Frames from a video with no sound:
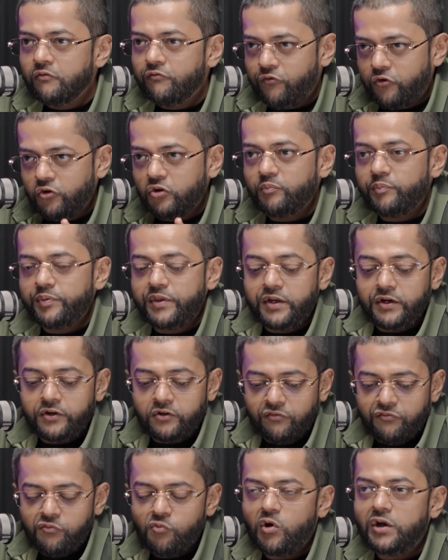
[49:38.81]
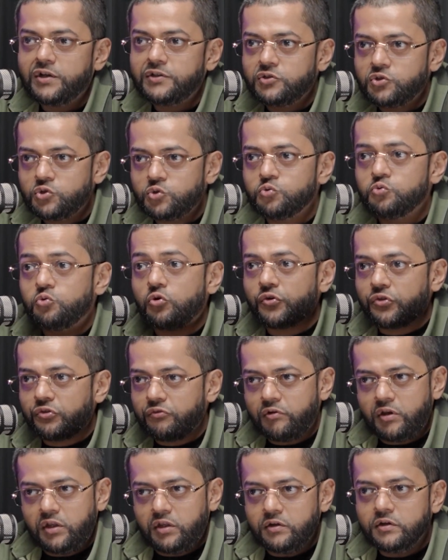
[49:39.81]
for a period of 1, 2, or
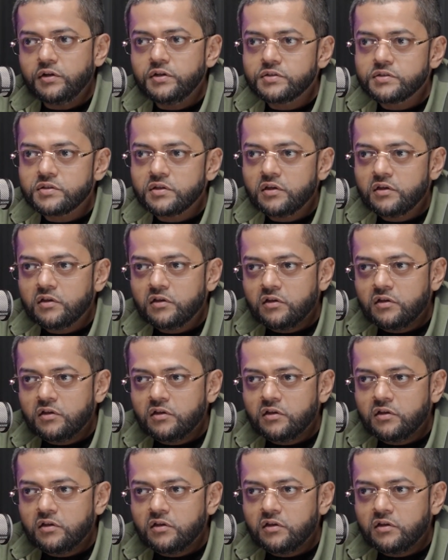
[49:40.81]
3 years,